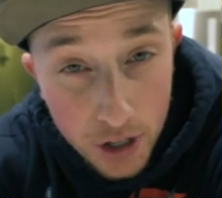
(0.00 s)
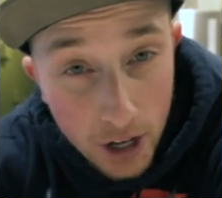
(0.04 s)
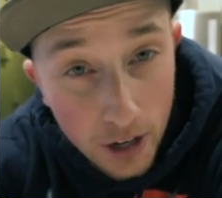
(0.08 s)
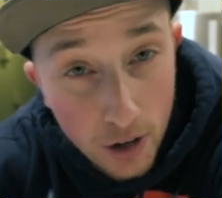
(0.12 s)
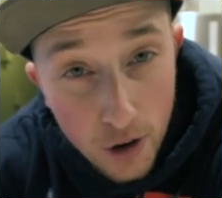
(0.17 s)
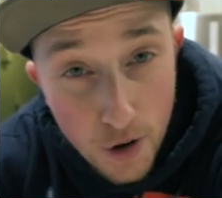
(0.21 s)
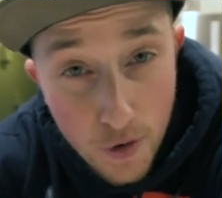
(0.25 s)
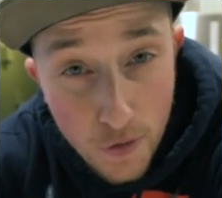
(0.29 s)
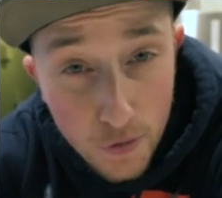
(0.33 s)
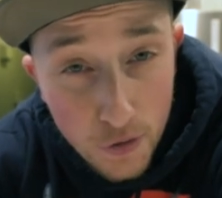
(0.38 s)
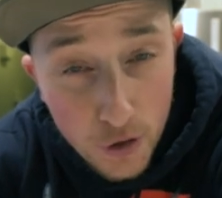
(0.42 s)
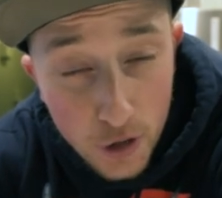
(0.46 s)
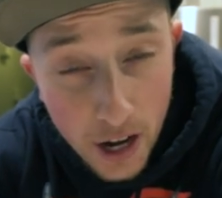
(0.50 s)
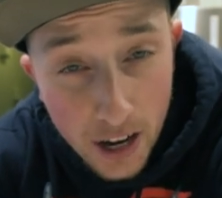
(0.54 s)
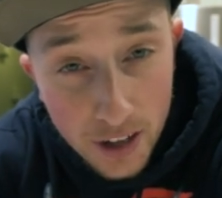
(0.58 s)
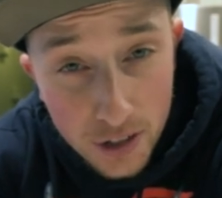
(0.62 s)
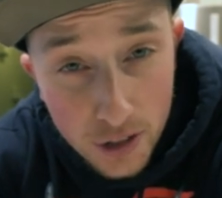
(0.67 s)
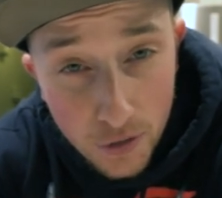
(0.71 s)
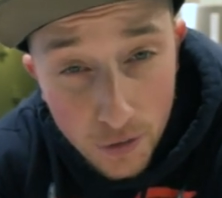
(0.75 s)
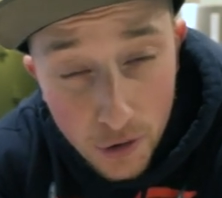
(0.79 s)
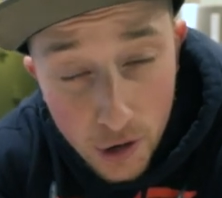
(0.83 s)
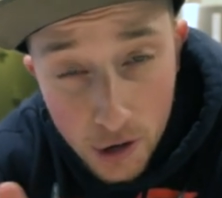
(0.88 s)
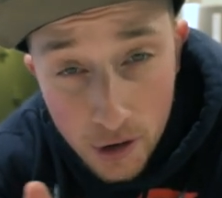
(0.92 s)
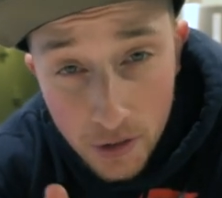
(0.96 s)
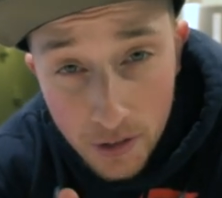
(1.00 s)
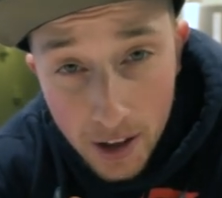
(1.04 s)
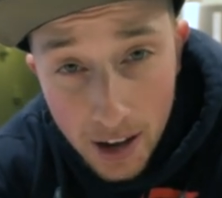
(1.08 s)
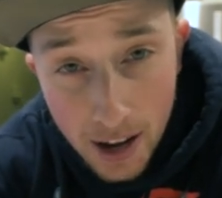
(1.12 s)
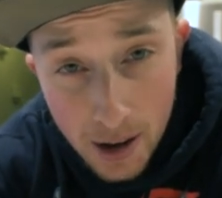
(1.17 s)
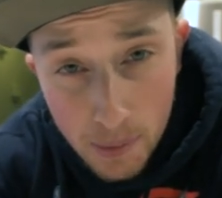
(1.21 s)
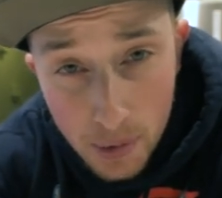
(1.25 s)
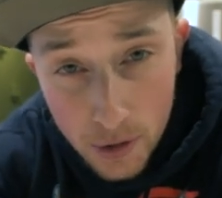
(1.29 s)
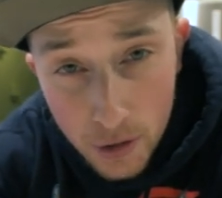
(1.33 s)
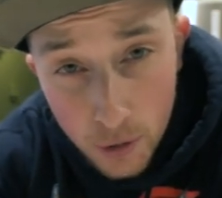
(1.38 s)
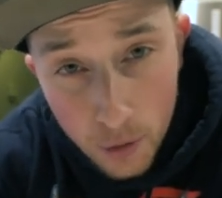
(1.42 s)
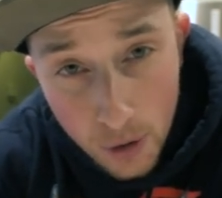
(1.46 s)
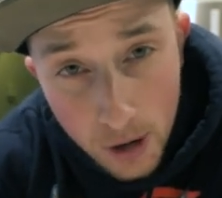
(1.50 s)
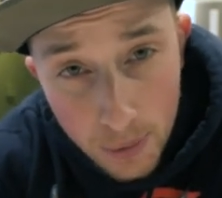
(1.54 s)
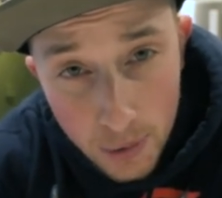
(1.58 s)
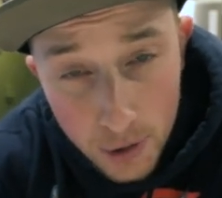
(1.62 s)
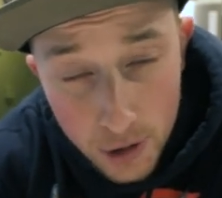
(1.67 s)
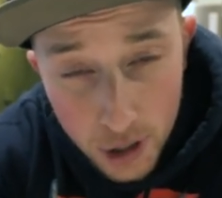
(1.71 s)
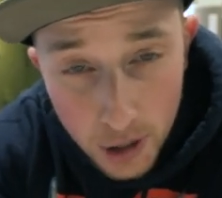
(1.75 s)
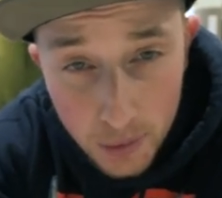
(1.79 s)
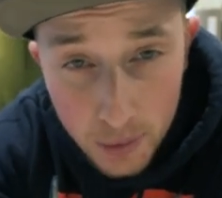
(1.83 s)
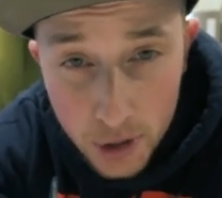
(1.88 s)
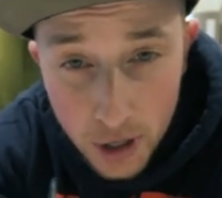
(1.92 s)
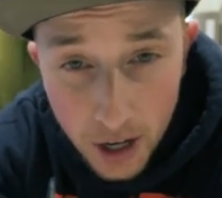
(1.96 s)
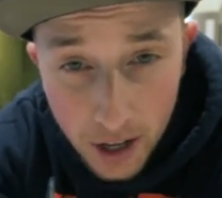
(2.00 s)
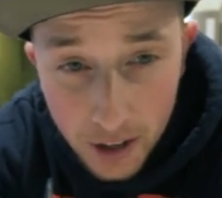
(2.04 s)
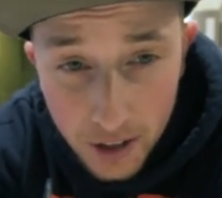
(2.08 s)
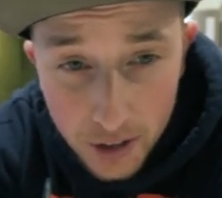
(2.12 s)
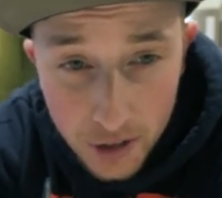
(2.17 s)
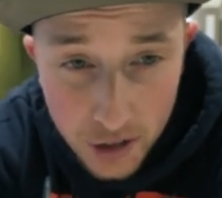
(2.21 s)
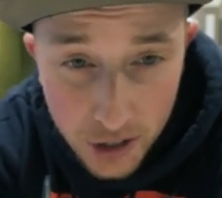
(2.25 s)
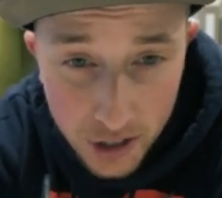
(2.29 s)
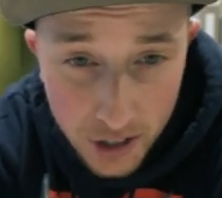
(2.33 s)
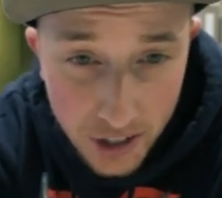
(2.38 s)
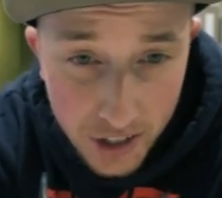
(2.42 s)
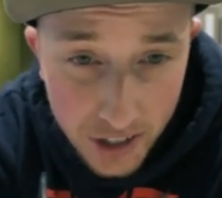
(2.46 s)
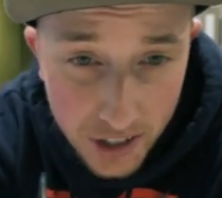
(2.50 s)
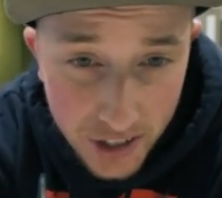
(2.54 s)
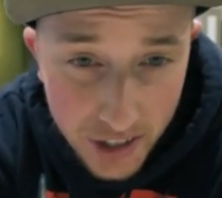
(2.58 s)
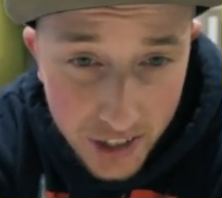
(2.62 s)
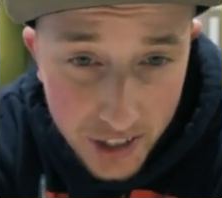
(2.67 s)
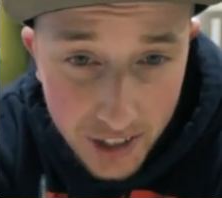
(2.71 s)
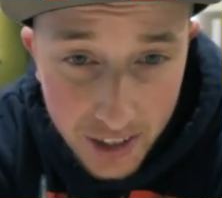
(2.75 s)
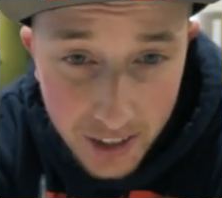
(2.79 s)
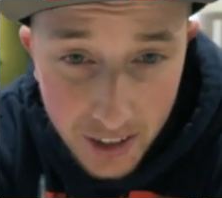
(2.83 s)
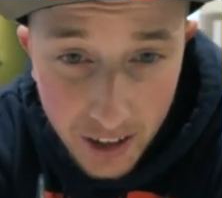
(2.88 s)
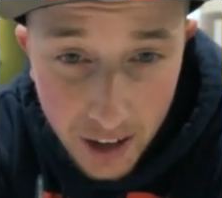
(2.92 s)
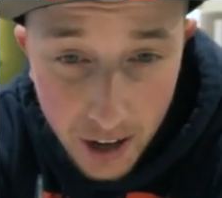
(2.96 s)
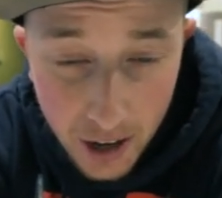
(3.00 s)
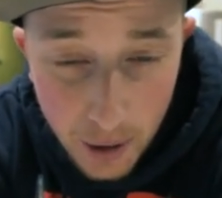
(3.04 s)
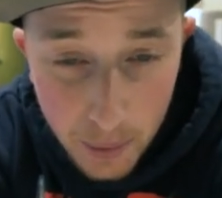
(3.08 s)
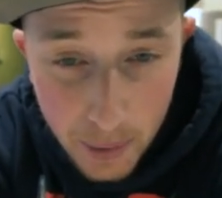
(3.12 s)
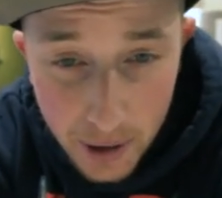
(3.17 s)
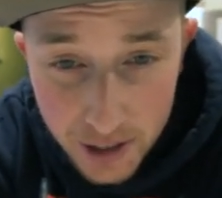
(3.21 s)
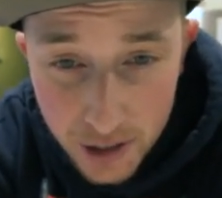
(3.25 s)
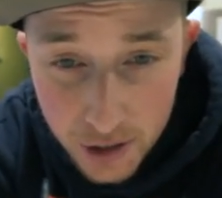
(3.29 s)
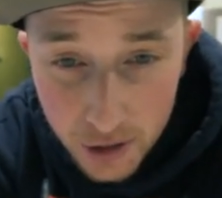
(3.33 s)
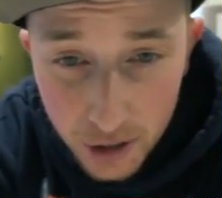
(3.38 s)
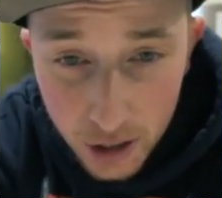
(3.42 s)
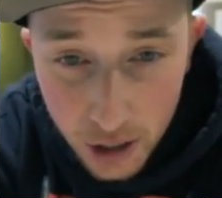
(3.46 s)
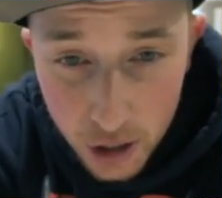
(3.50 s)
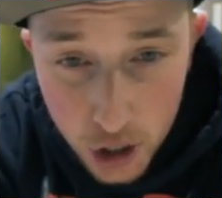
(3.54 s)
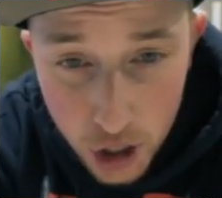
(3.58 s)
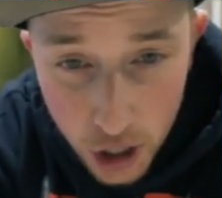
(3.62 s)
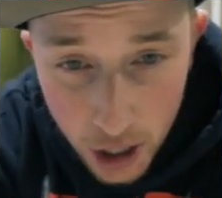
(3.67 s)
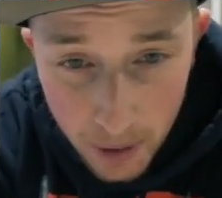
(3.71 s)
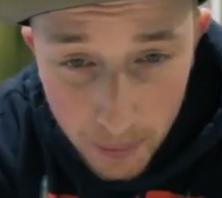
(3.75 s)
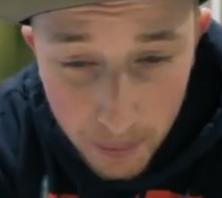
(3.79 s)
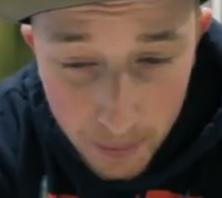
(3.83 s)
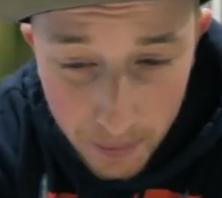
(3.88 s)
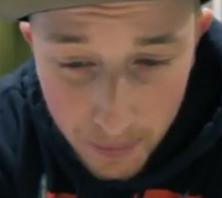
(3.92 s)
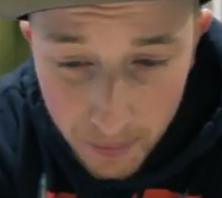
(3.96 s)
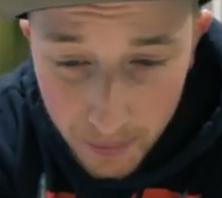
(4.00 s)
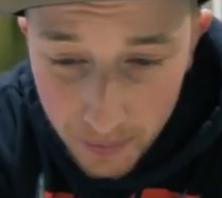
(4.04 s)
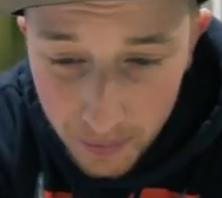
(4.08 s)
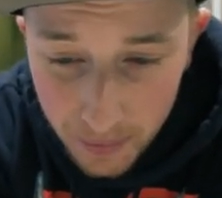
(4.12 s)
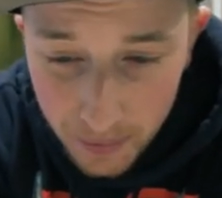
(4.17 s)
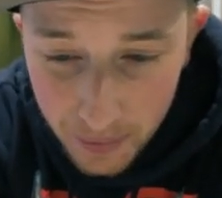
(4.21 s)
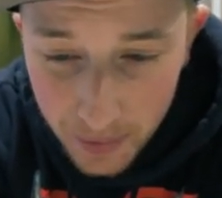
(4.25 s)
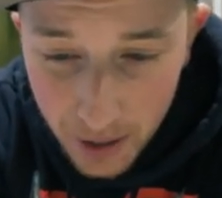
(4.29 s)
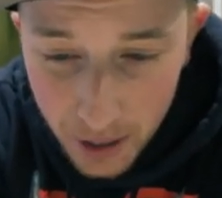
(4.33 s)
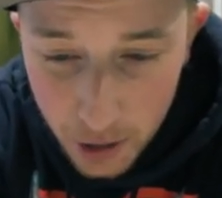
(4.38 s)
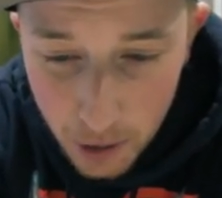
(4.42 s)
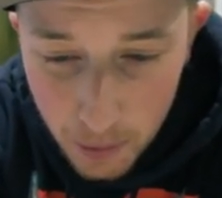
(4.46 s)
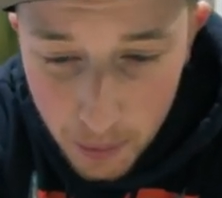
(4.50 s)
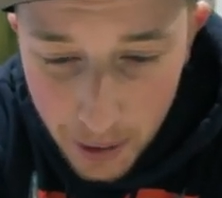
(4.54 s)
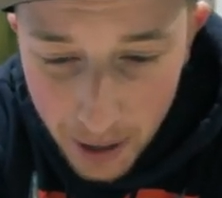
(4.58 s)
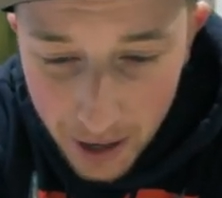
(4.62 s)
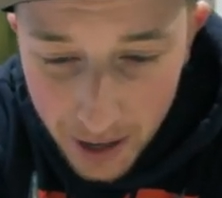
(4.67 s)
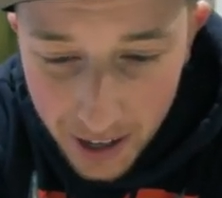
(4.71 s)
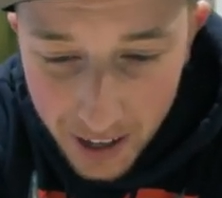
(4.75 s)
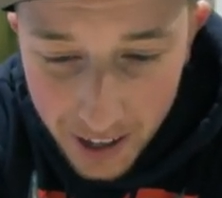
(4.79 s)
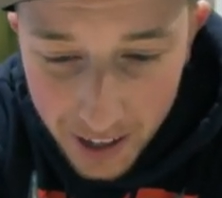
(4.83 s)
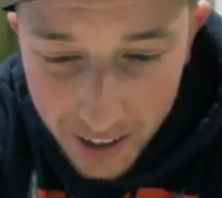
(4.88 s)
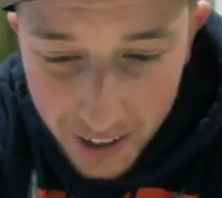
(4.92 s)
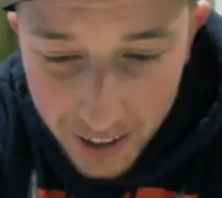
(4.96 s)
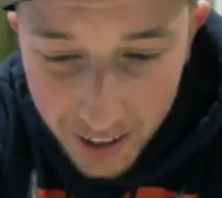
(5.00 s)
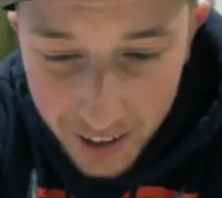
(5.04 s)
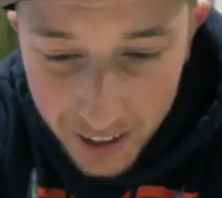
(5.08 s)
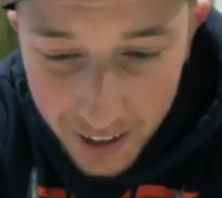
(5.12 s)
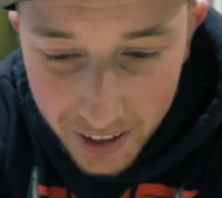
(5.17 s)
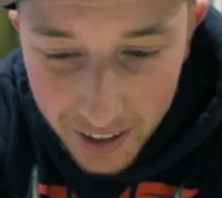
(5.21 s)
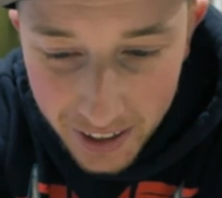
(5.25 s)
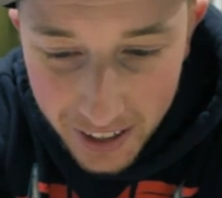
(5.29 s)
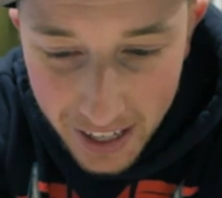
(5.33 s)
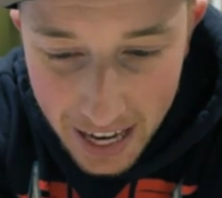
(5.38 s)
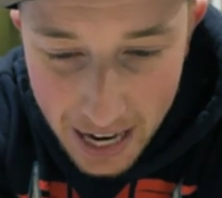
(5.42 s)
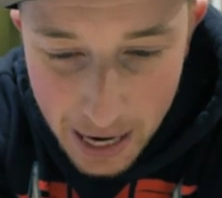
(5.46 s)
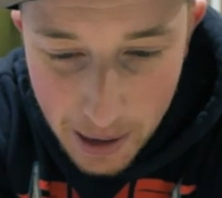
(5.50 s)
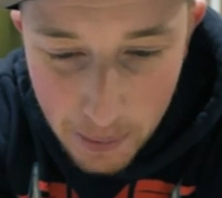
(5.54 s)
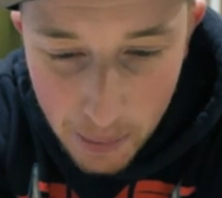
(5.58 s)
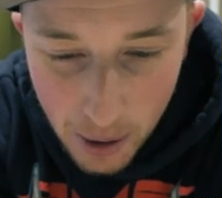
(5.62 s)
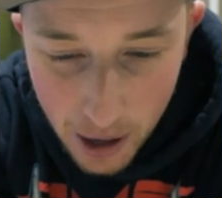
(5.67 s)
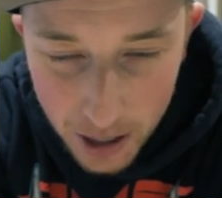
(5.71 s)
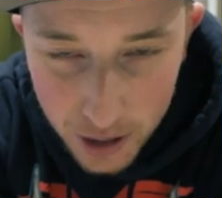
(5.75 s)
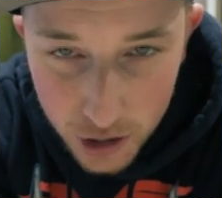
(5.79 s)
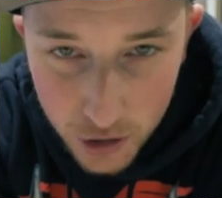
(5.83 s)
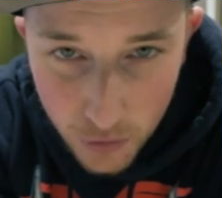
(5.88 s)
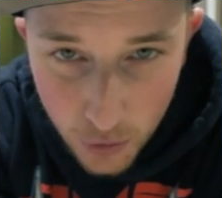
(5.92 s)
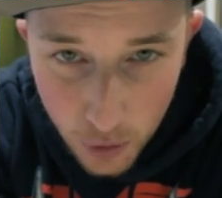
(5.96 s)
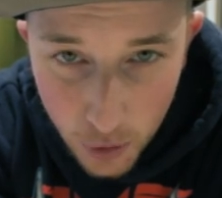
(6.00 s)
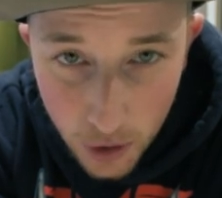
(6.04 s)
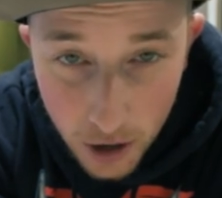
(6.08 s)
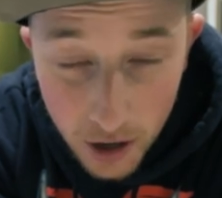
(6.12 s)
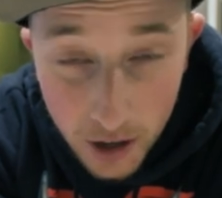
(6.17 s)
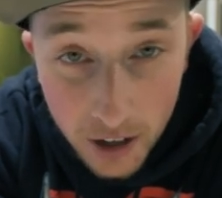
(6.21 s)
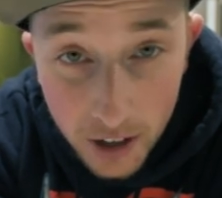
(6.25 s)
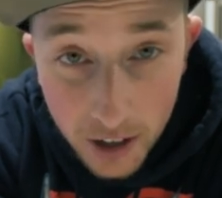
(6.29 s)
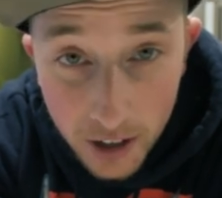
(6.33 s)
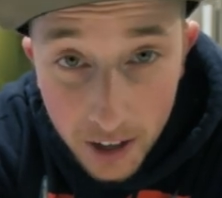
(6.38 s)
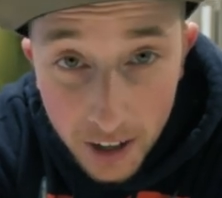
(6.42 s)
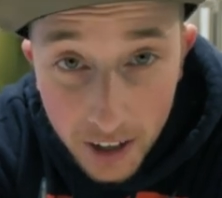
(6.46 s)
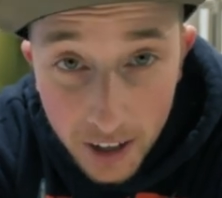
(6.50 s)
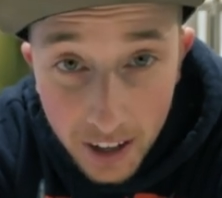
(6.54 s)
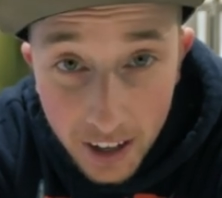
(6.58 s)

I don't know if you guys have heard of that, but the Reaper Chip Challenge is basically a chip that you pay $8 for.